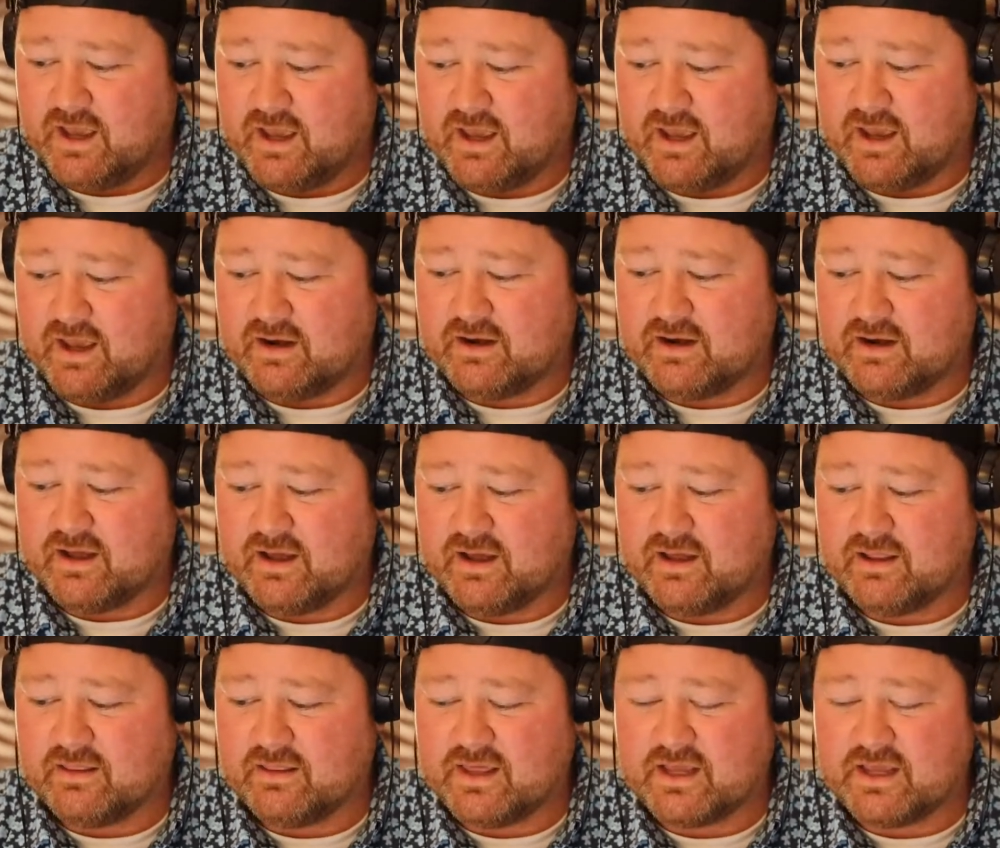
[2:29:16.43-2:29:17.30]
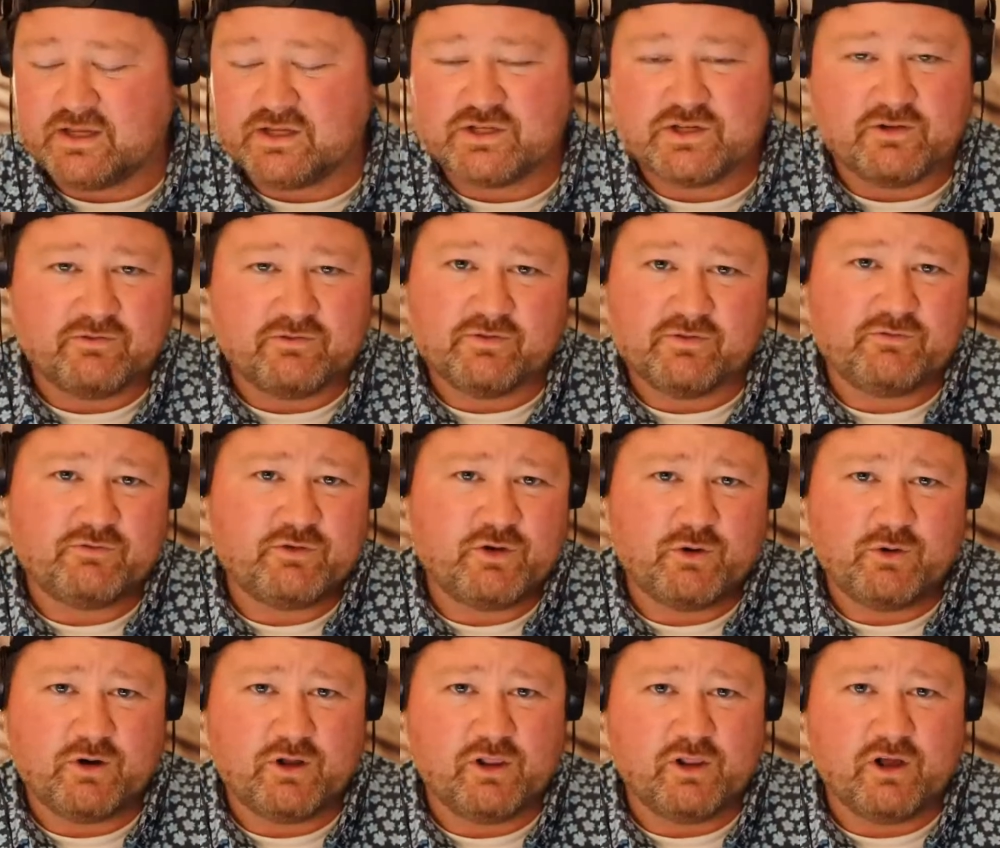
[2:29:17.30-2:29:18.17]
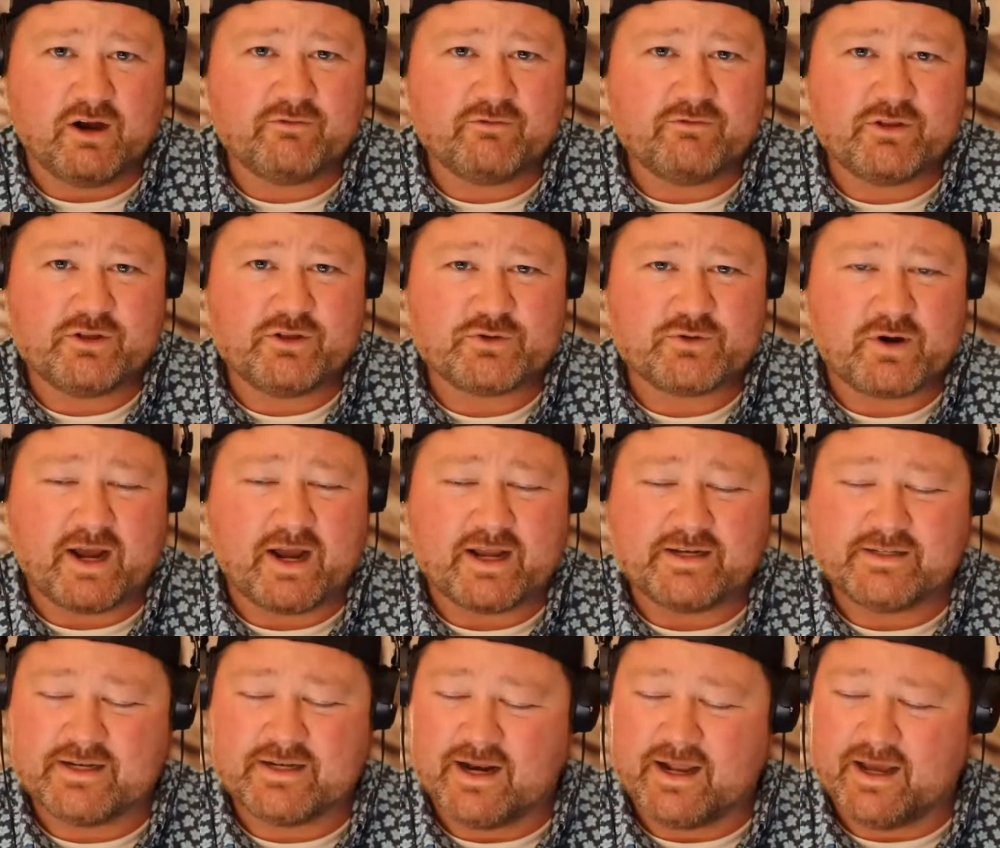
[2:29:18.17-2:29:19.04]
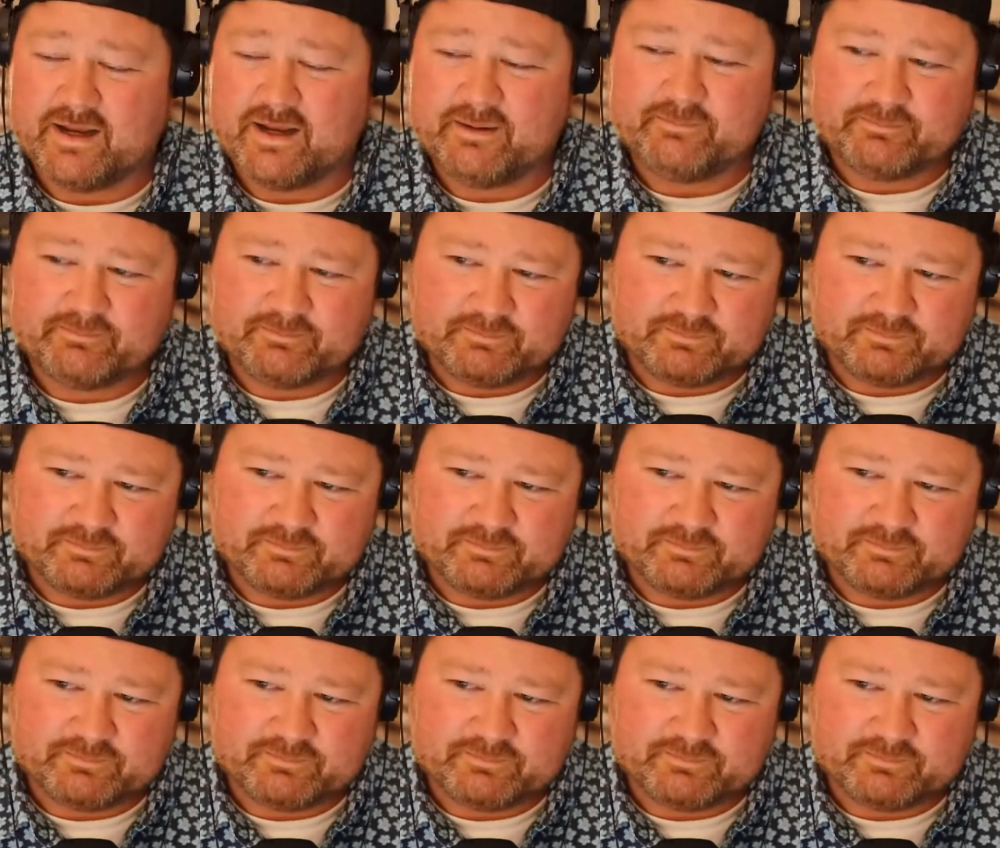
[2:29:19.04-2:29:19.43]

And thanks you. If you were along for this ride tonight,